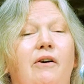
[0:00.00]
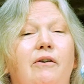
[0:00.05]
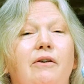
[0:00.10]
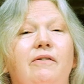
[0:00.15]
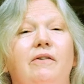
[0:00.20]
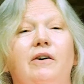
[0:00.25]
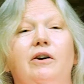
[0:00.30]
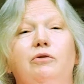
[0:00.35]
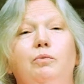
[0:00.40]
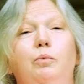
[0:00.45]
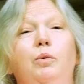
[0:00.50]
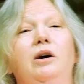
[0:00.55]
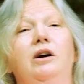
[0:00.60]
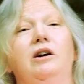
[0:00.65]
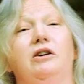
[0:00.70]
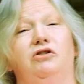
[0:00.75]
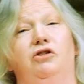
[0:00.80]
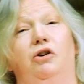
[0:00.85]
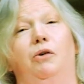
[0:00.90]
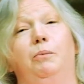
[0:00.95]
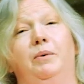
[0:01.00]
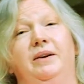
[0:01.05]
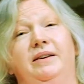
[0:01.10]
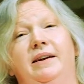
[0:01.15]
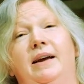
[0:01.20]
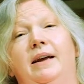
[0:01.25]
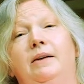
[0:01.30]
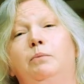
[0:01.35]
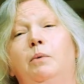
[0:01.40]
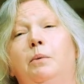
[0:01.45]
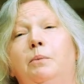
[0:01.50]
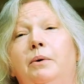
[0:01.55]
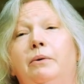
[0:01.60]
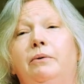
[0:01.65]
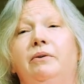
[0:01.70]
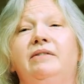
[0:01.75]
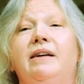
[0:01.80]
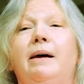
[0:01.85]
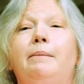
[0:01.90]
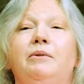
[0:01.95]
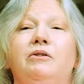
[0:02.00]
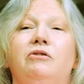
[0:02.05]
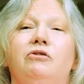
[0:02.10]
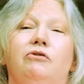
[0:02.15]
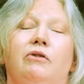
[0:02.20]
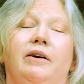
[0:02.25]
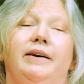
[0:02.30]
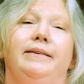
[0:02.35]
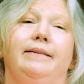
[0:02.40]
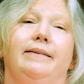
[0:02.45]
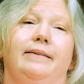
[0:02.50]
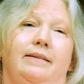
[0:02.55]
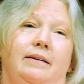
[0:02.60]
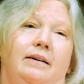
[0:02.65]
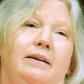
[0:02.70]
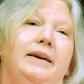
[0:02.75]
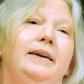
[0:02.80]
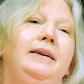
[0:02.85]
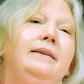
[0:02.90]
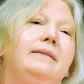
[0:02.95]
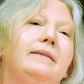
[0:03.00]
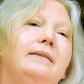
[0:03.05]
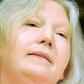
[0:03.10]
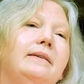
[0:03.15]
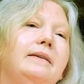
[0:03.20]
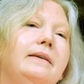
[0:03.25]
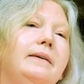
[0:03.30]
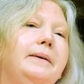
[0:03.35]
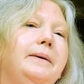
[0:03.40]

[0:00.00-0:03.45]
very first workshop we did when we were a demonstrator site